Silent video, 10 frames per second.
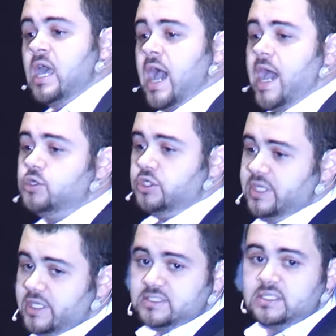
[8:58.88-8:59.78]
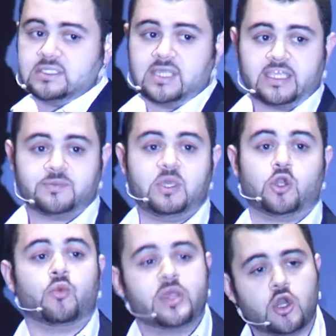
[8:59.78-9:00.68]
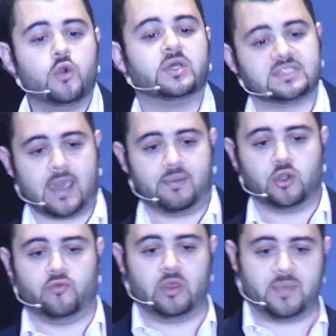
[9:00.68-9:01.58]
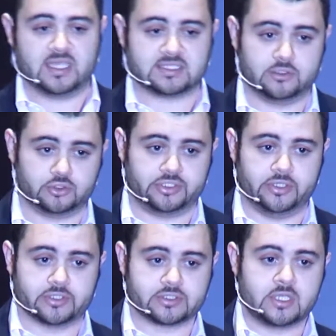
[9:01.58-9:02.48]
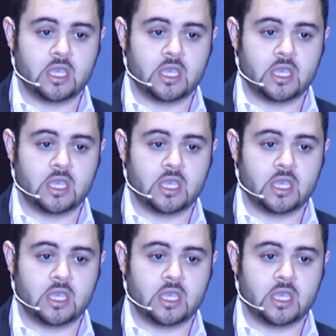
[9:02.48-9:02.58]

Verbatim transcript: 100 years since Sykes Picot, we know what's happened over the past 100 years.